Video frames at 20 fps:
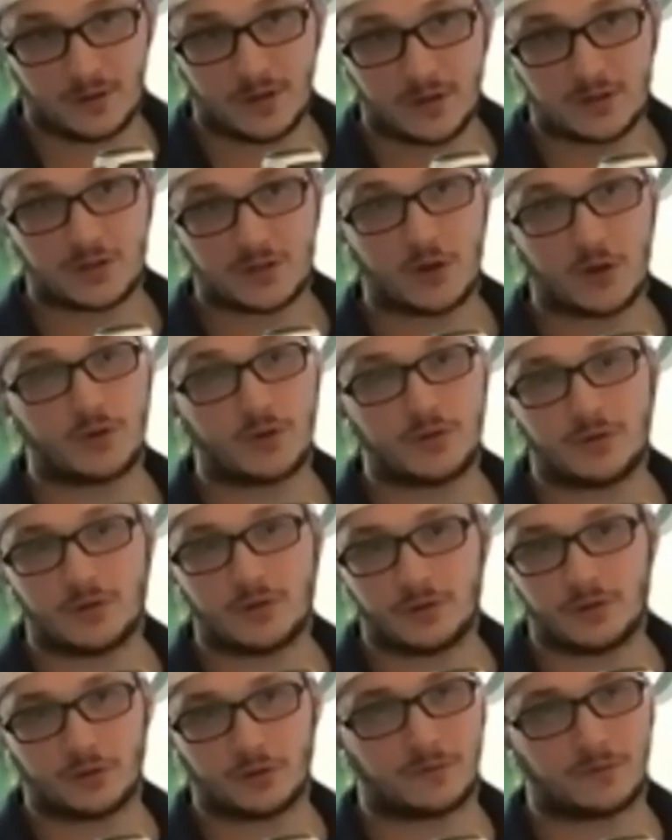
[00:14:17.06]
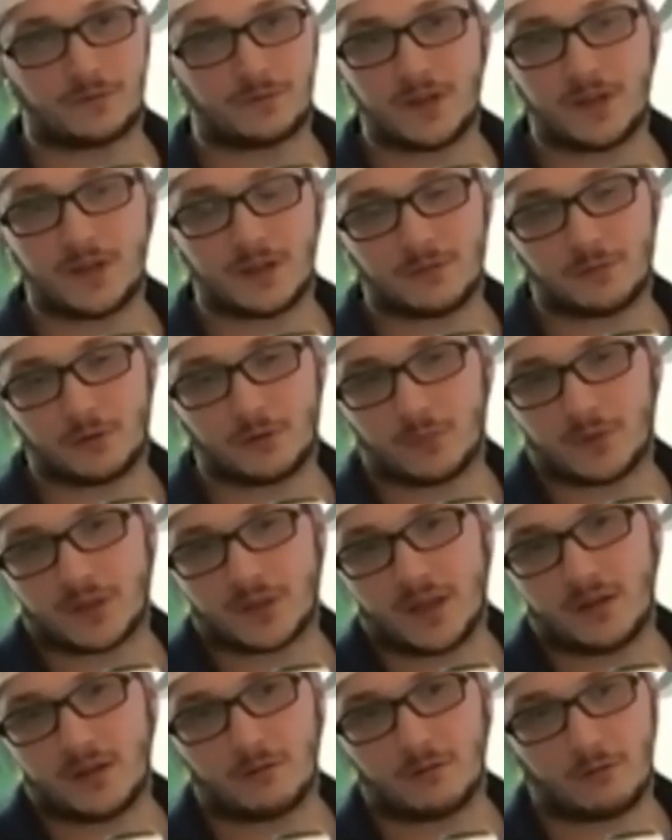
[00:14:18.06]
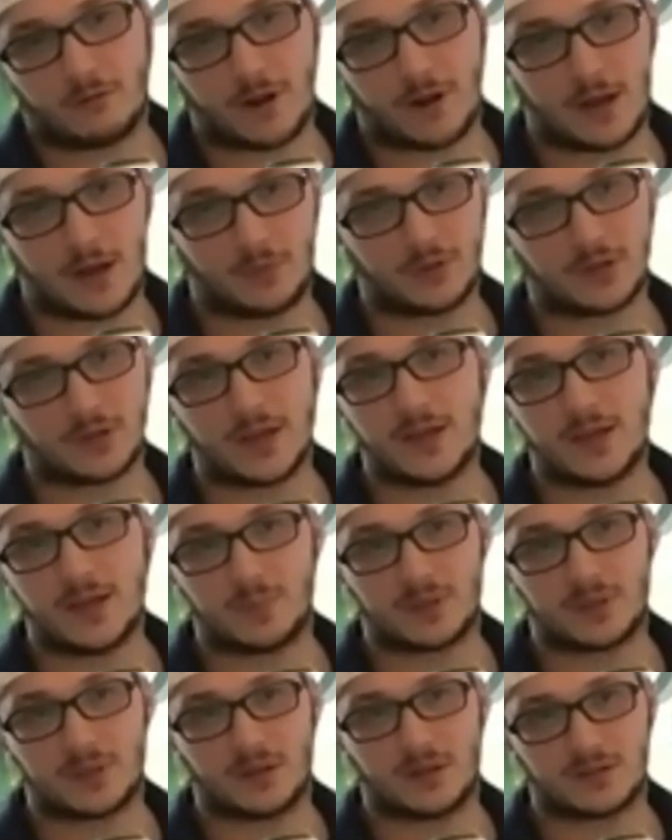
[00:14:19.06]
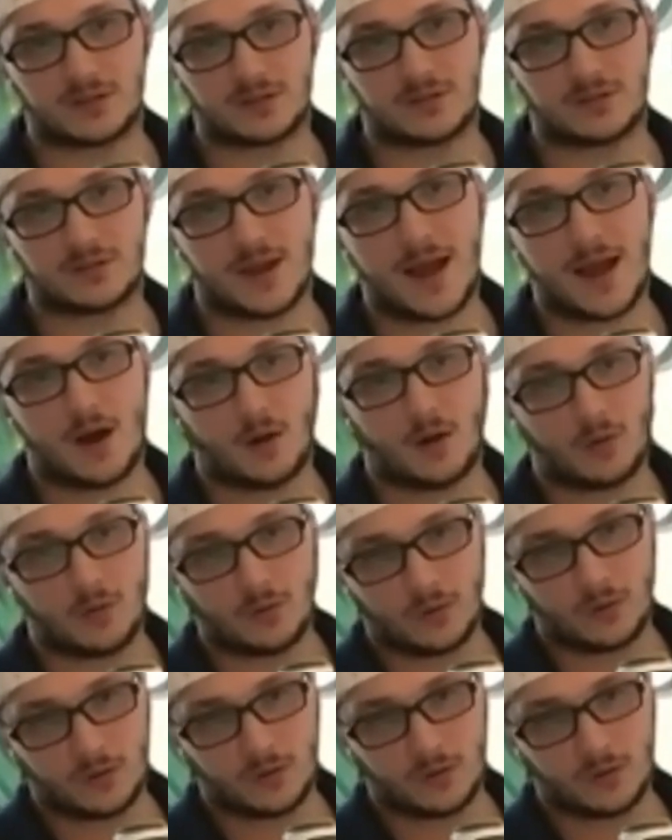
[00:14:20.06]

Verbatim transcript: So you're defeated from the get right out the gate, because now